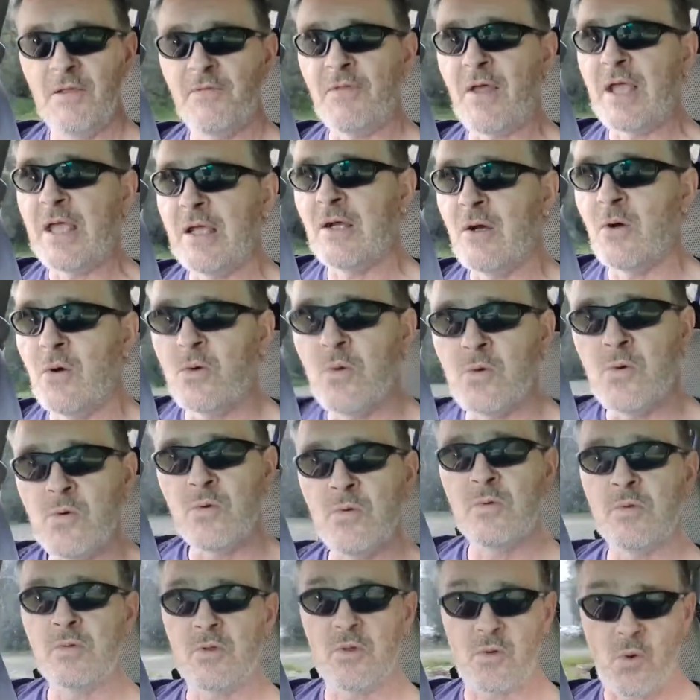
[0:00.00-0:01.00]
They are
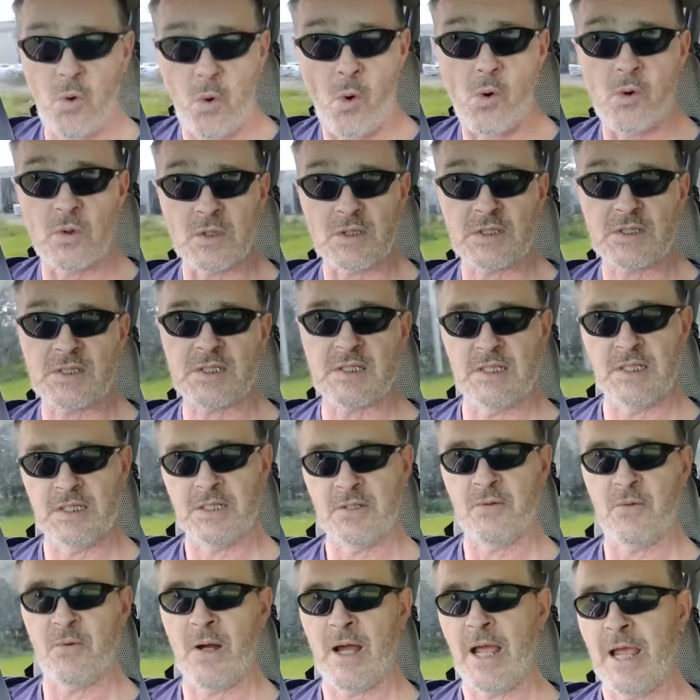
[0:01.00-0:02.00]
all courts
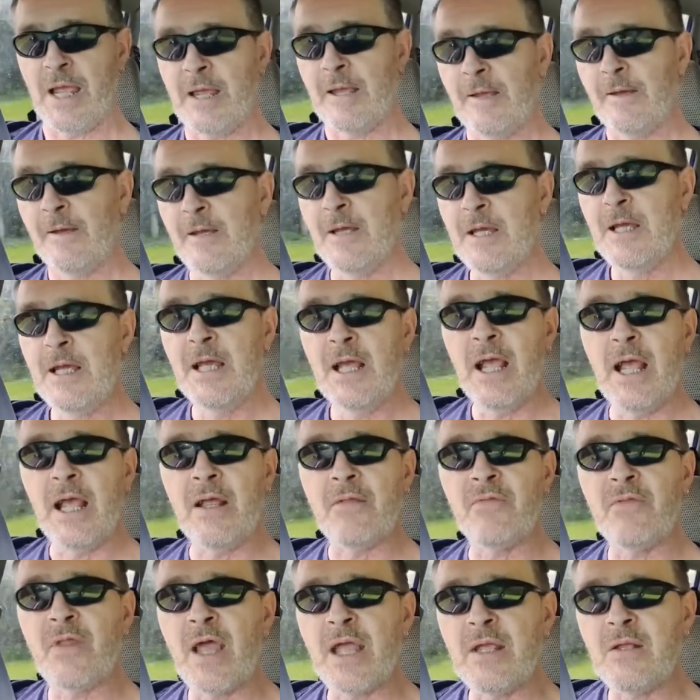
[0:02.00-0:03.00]
in a way,
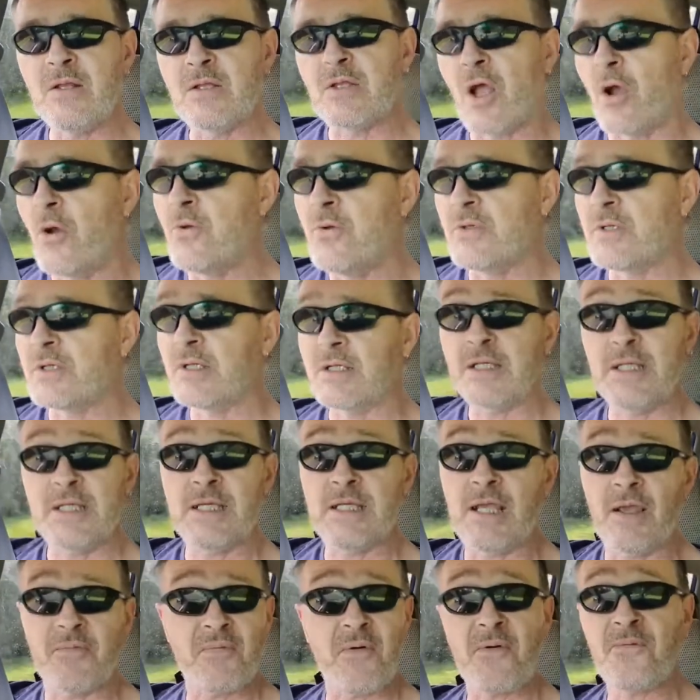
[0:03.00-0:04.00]
and they don't
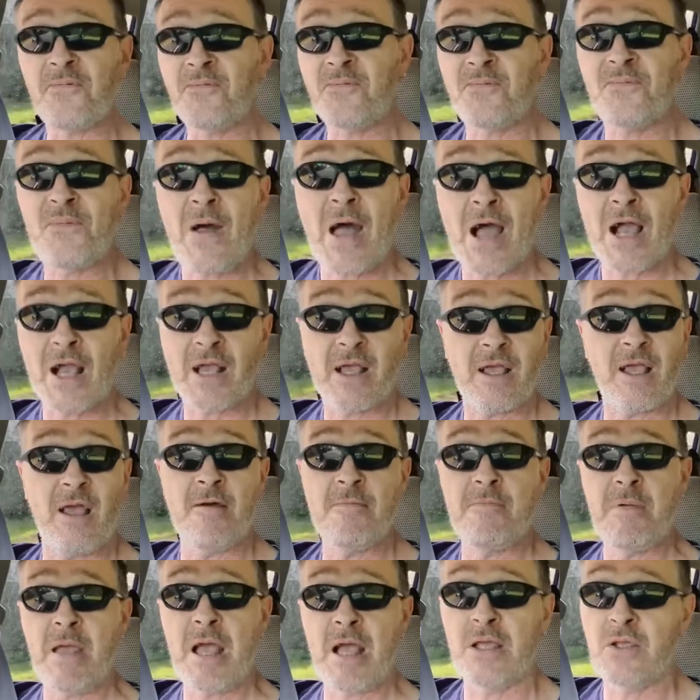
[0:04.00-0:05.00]
give a fuck
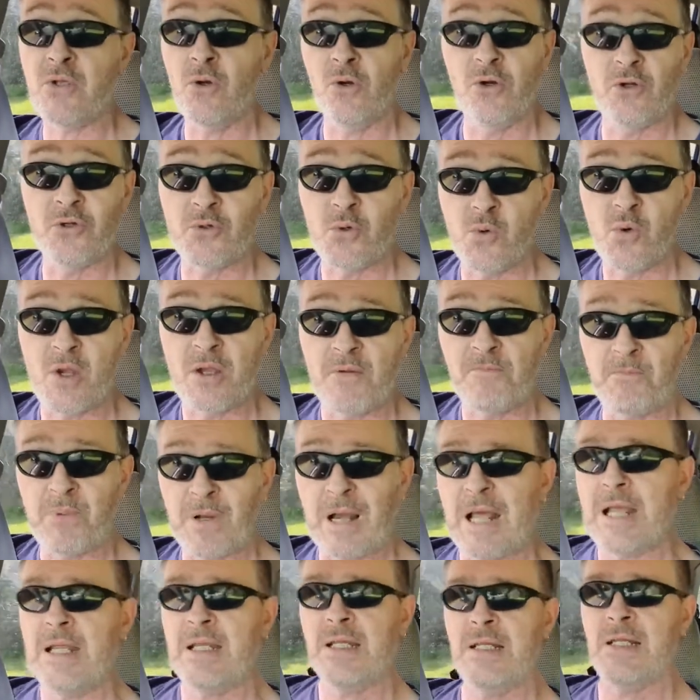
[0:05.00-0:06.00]
about your little
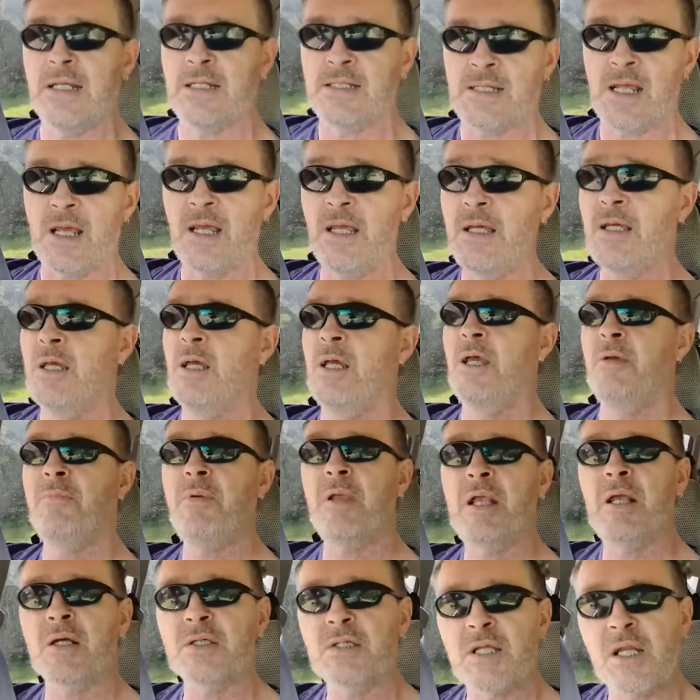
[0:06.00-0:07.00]
complaint letter
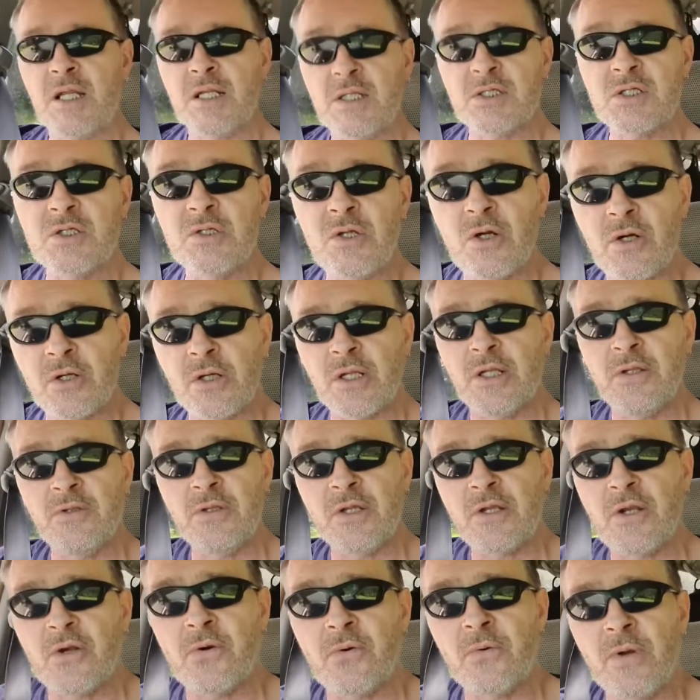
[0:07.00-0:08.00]
because it is not in
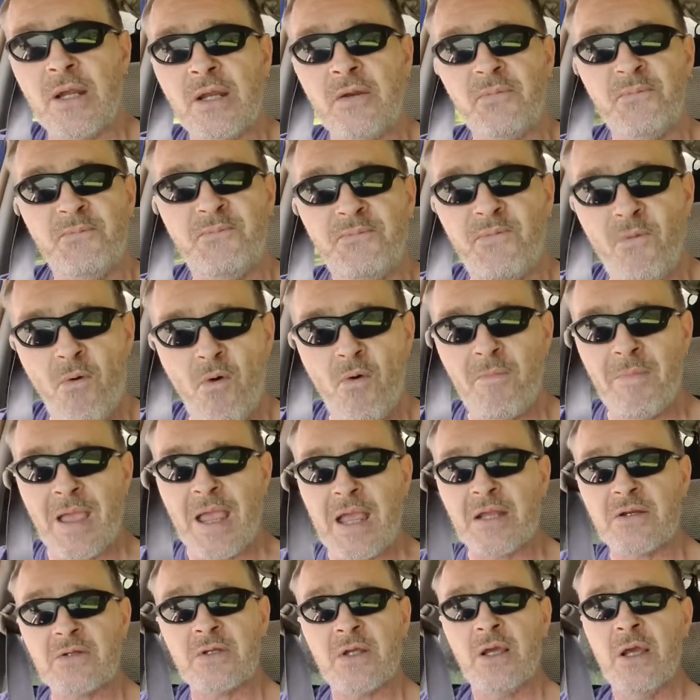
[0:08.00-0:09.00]
the correct
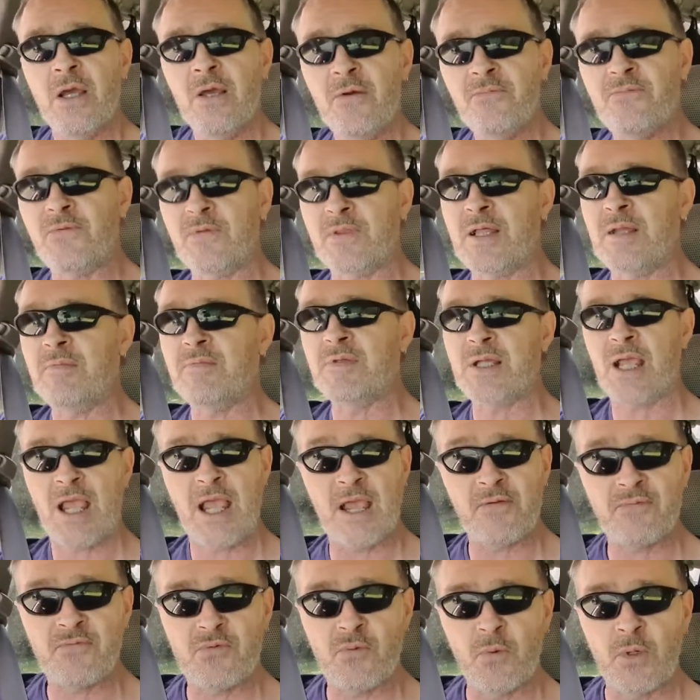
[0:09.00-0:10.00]
format for them to
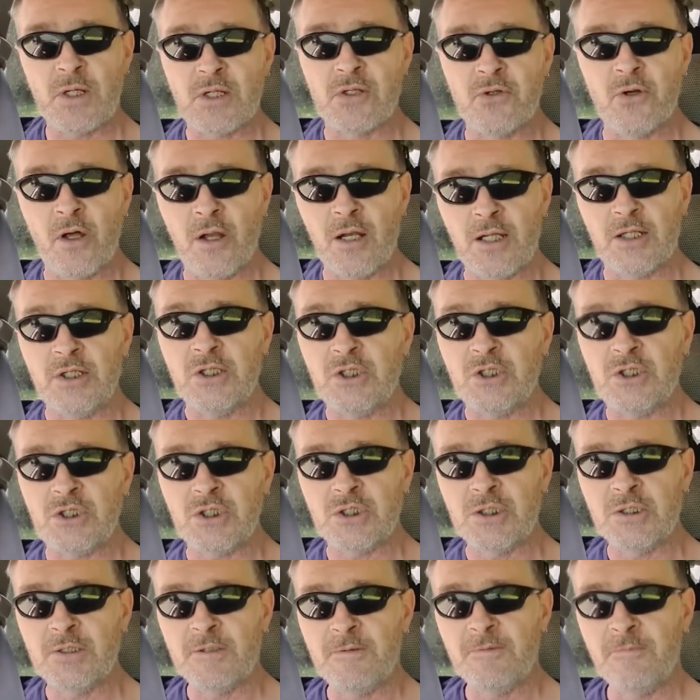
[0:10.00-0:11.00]
have to
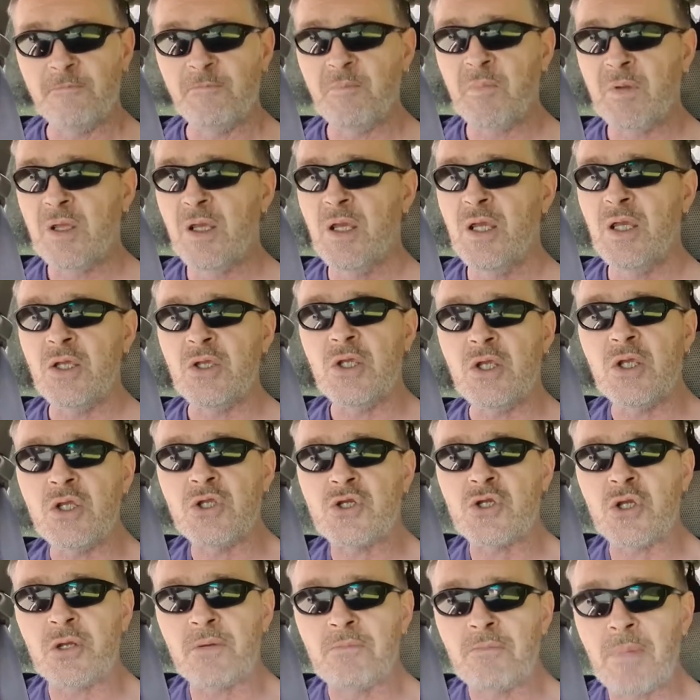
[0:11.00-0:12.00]
acknowledge. You
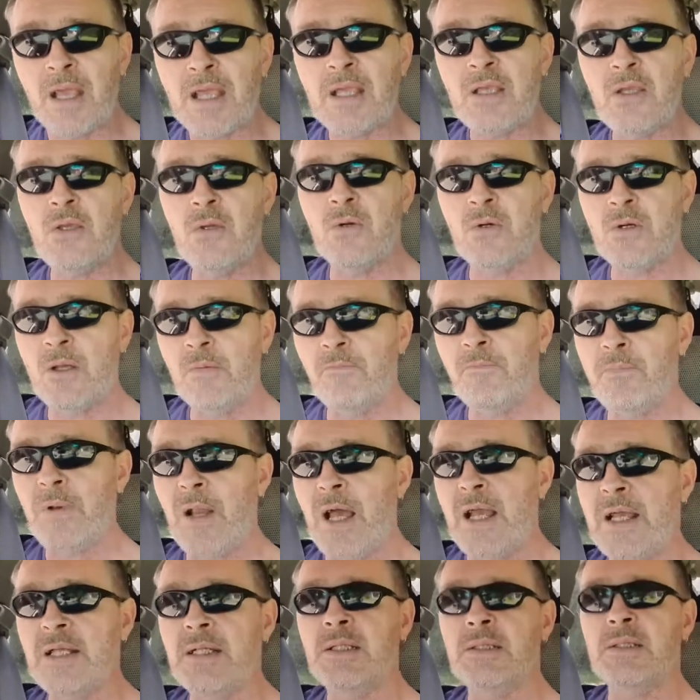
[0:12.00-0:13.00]
should make your
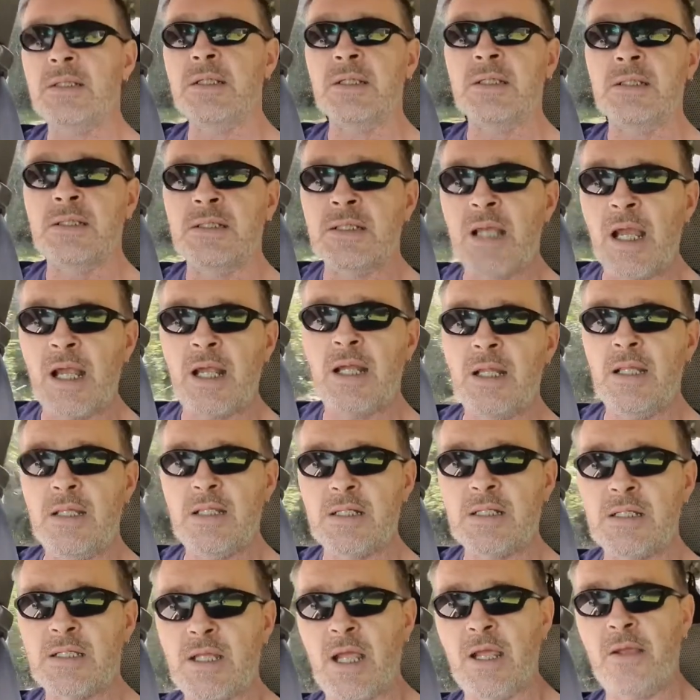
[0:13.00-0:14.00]
complaints exactly
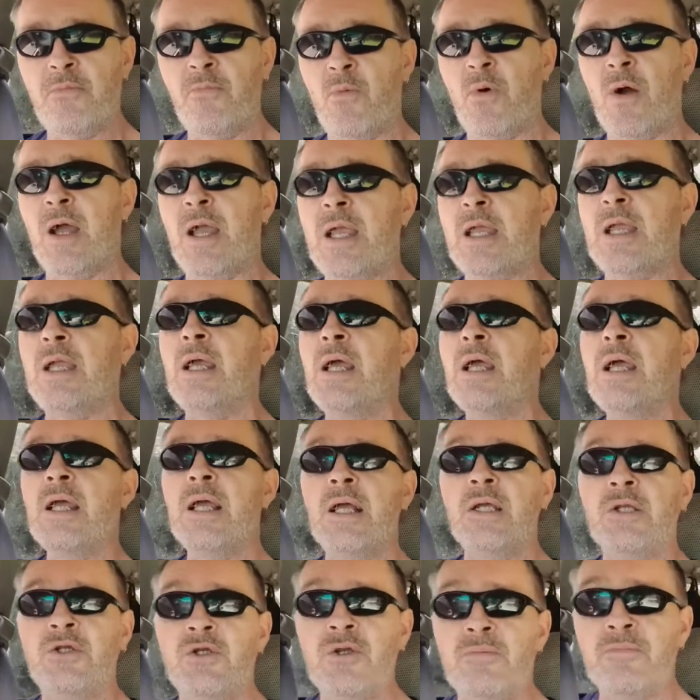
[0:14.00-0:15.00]
the same way
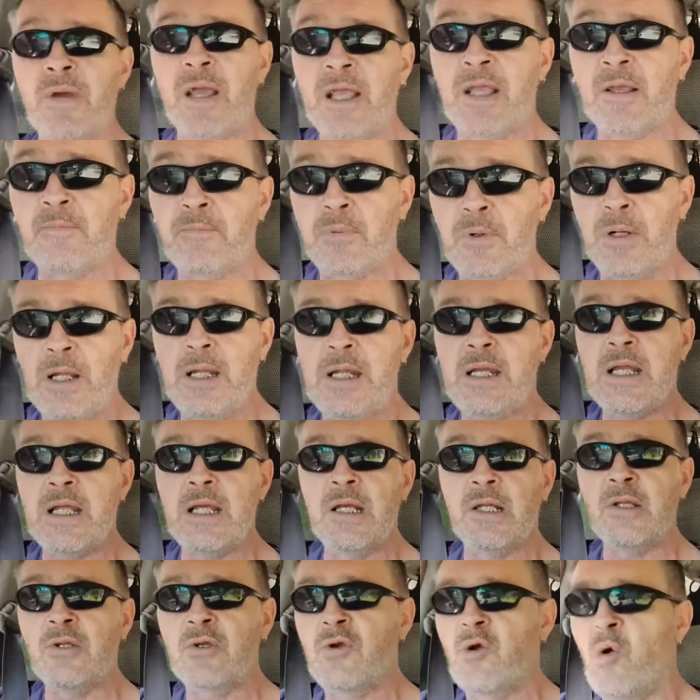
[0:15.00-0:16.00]
as you make a
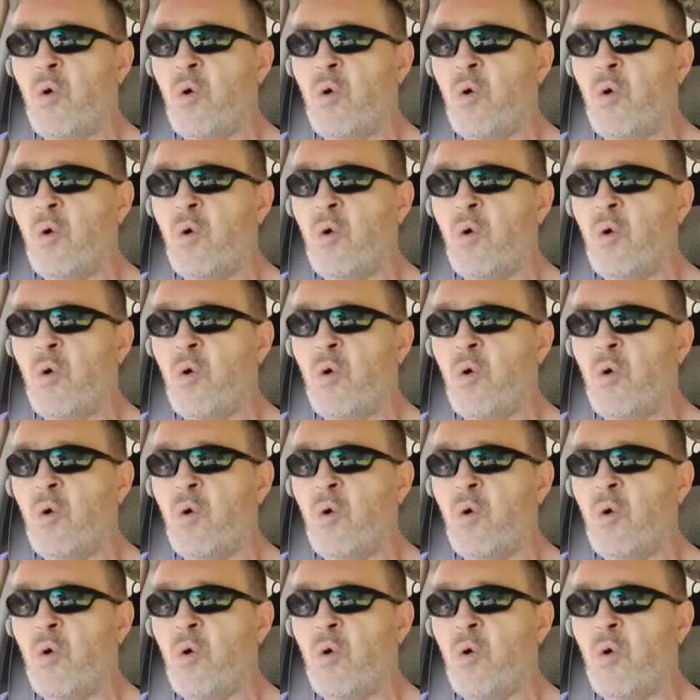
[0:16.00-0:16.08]
pleading in